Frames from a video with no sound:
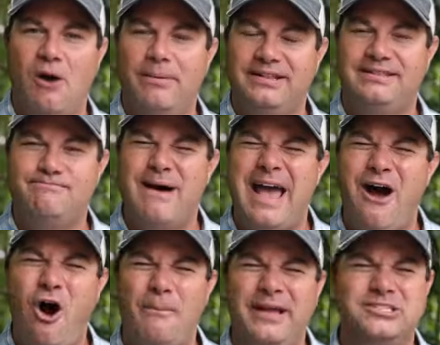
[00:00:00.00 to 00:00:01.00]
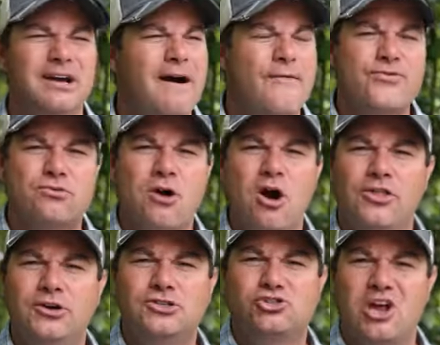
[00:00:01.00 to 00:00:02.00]
but by all means, throw
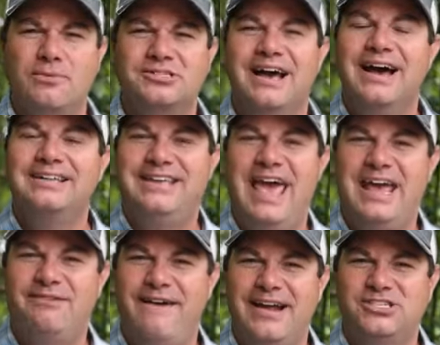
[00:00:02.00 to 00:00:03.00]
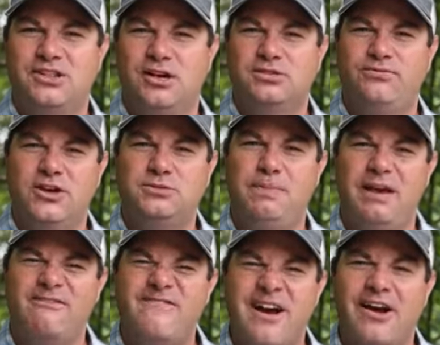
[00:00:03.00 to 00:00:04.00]
those streamers. Take advantage of those fish being
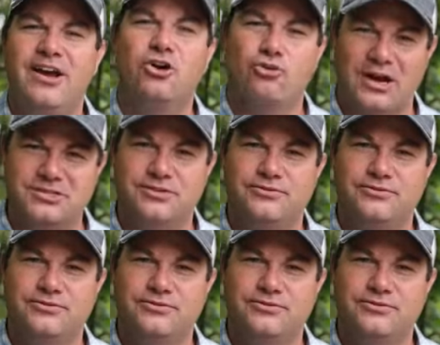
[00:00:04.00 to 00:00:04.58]
very aggressive.